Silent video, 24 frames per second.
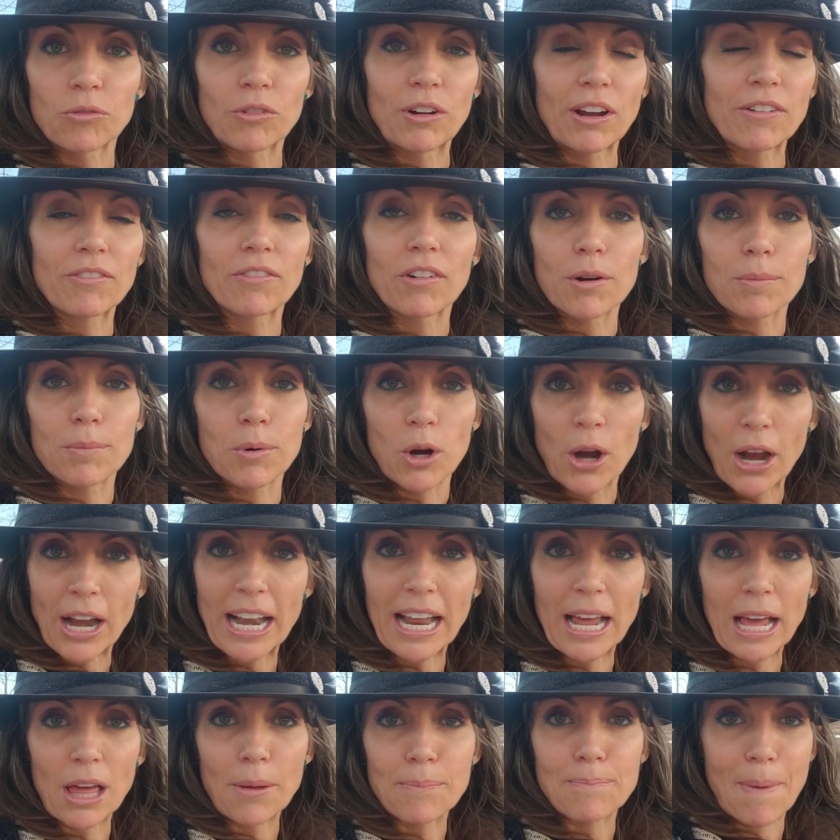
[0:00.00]

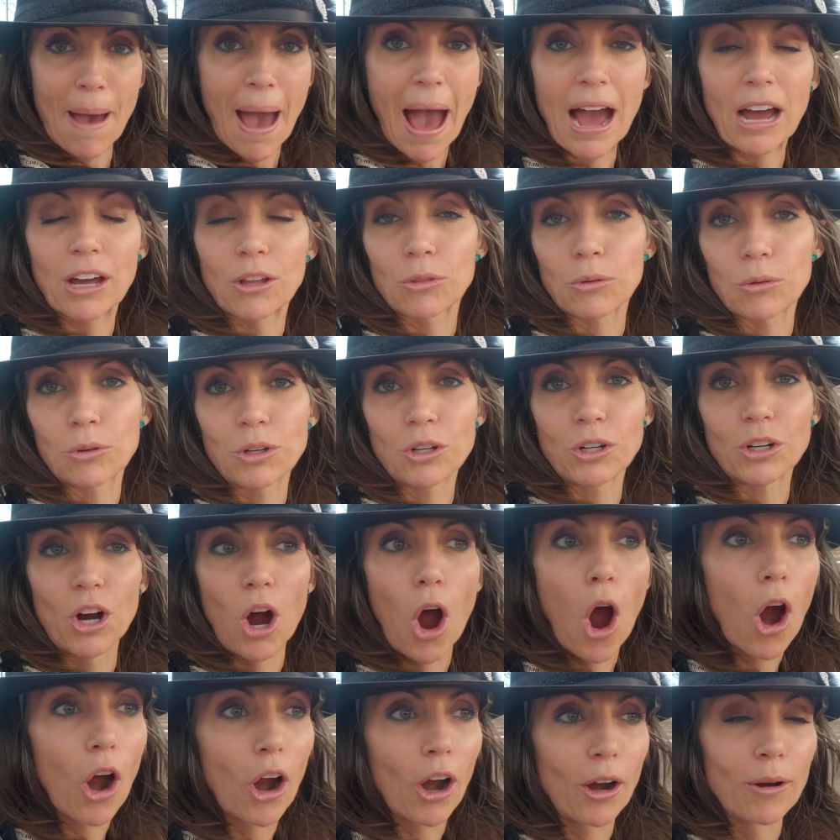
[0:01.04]
reverberating back through your
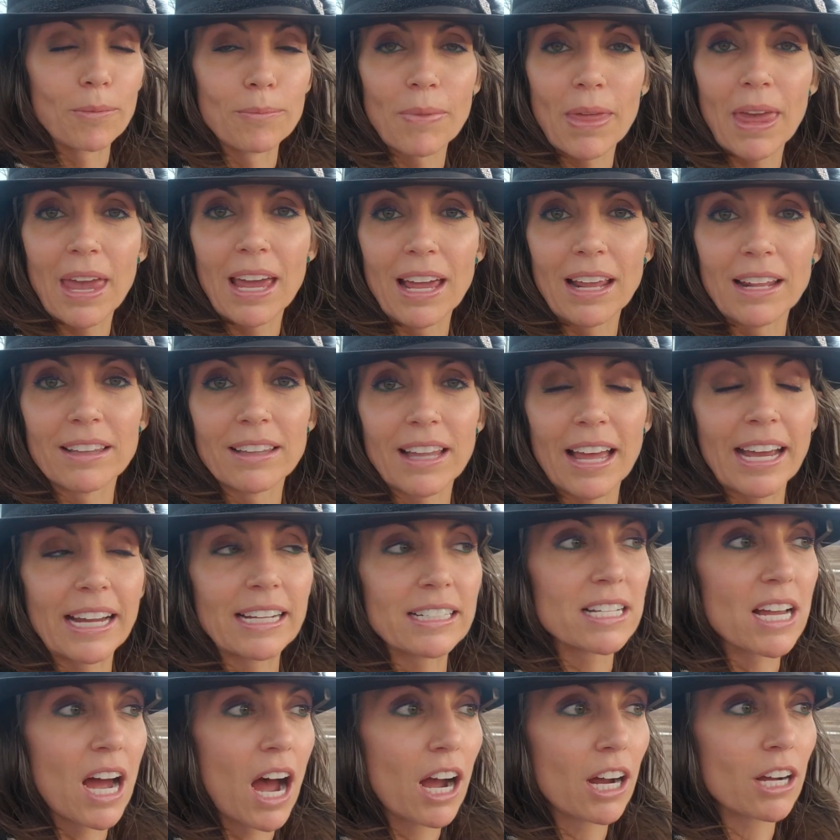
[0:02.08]
arm. And like,
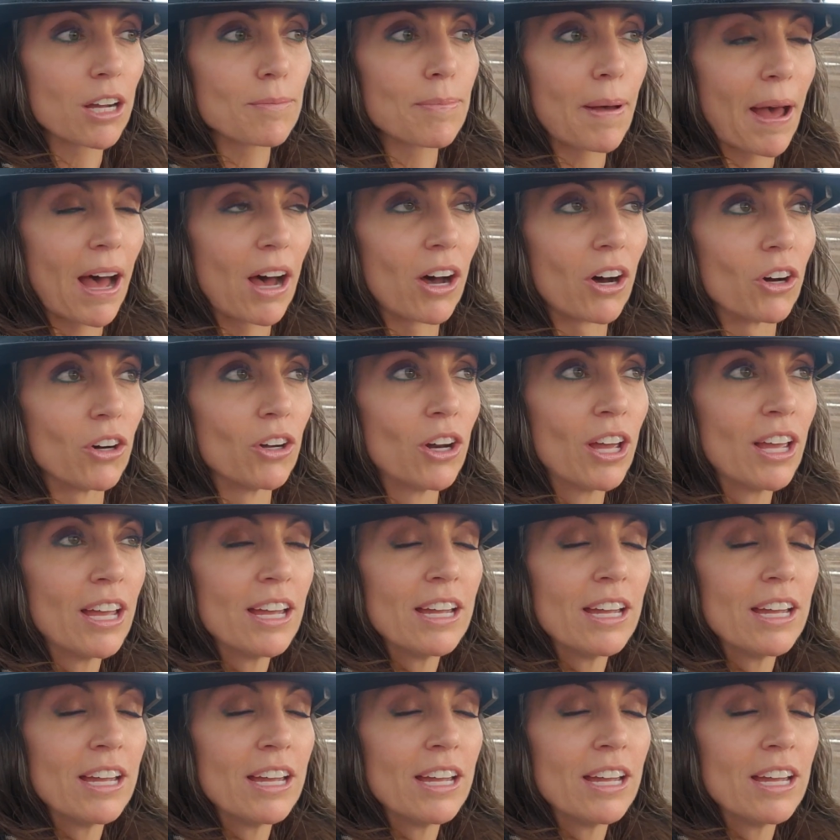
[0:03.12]
talk about